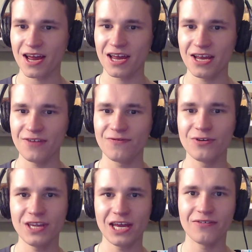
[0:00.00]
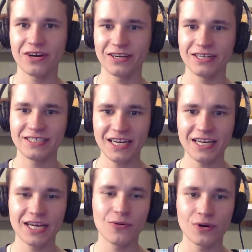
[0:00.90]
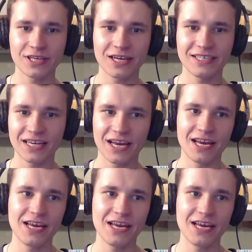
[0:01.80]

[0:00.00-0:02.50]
If you never understanding what I say